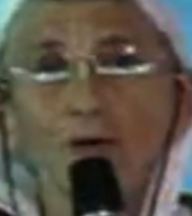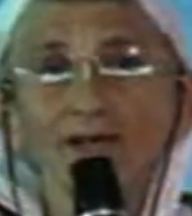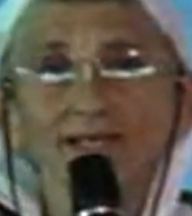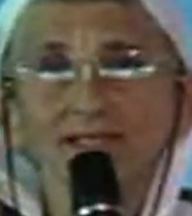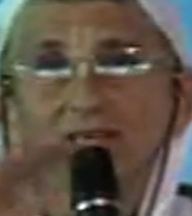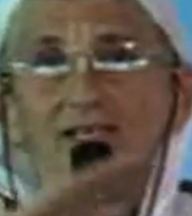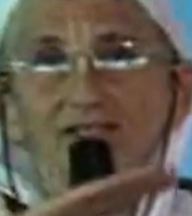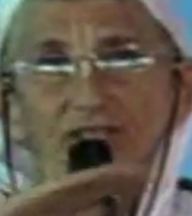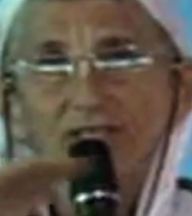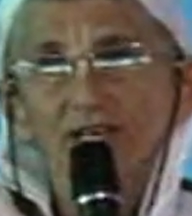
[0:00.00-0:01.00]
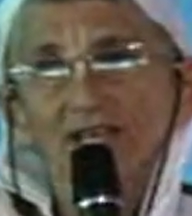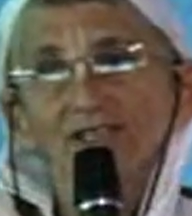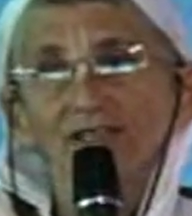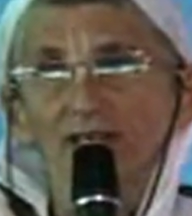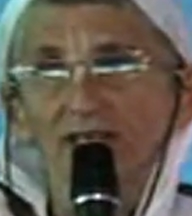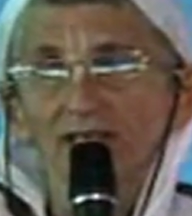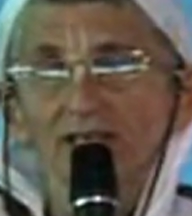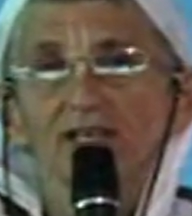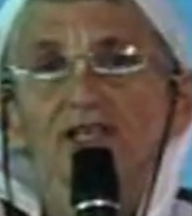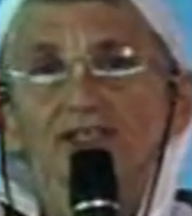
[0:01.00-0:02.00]
point, tatashta,
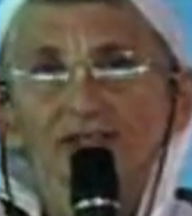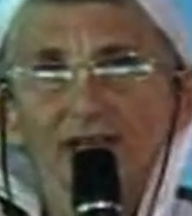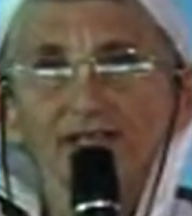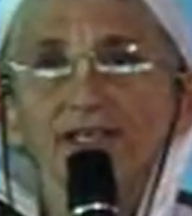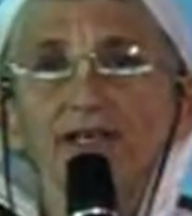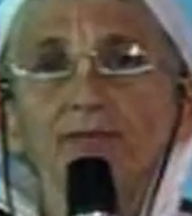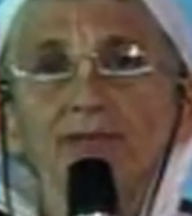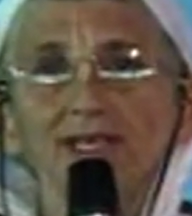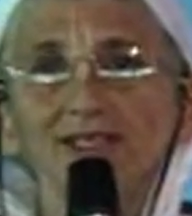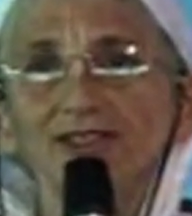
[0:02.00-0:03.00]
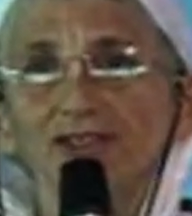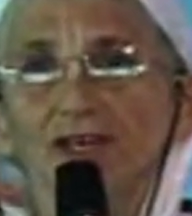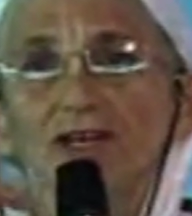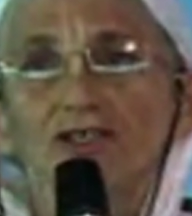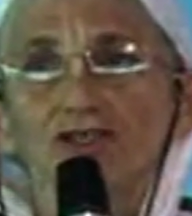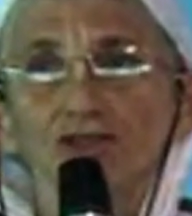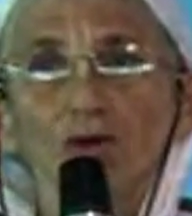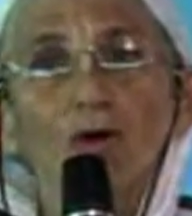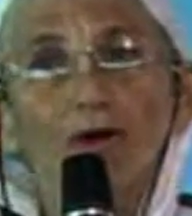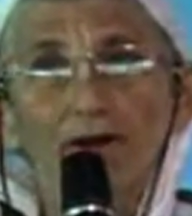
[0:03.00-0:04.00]
tata means
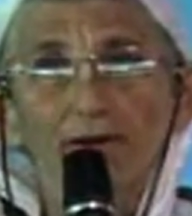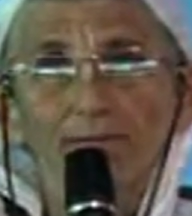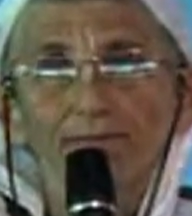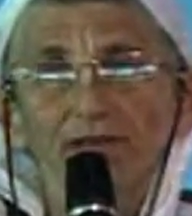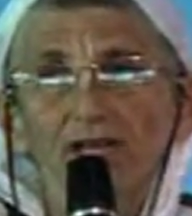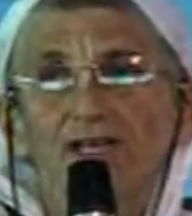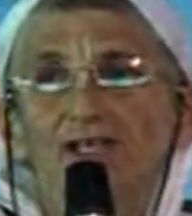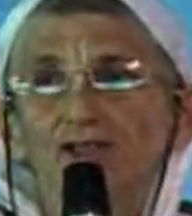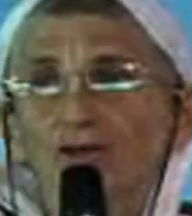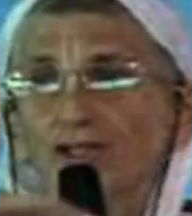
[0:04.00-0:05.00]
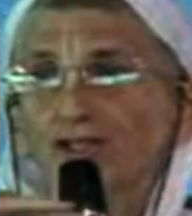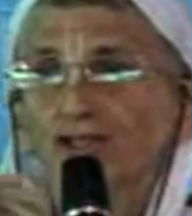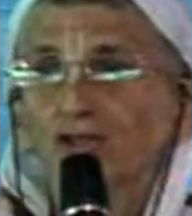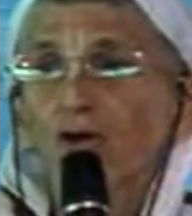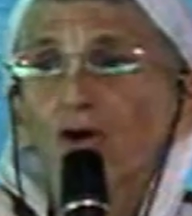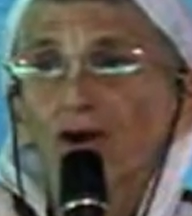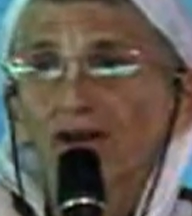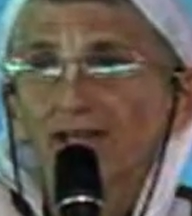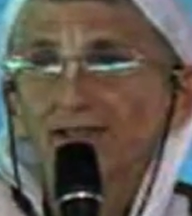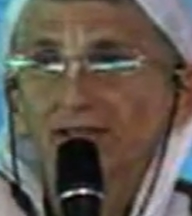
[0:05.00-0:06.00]
shore. So the shore
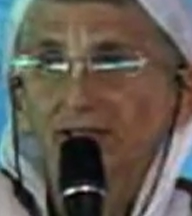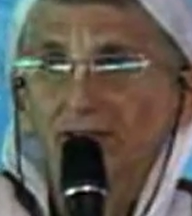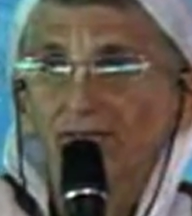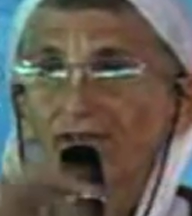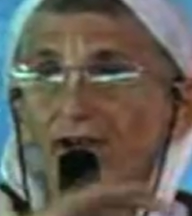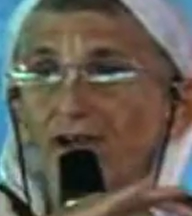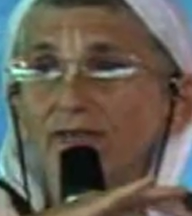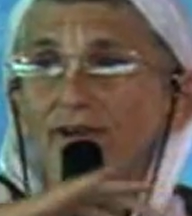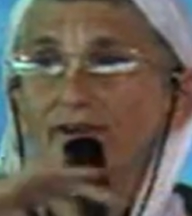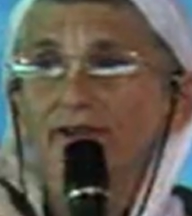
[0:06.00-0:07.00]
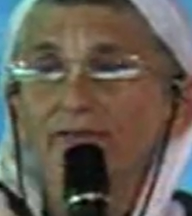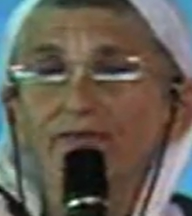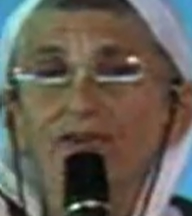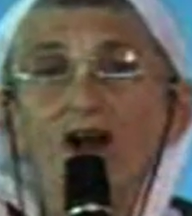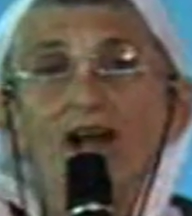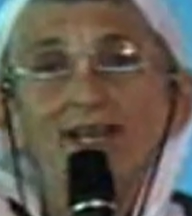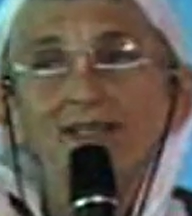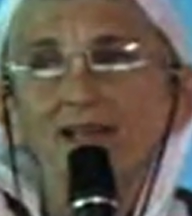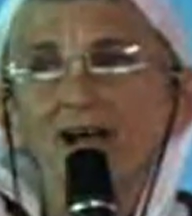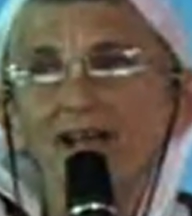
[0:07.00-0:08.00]
is the very, very
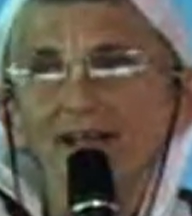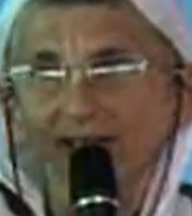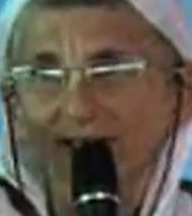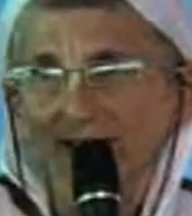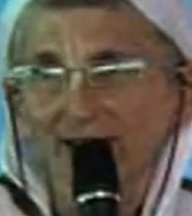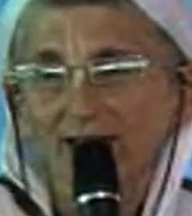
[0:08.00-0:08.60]
fine line,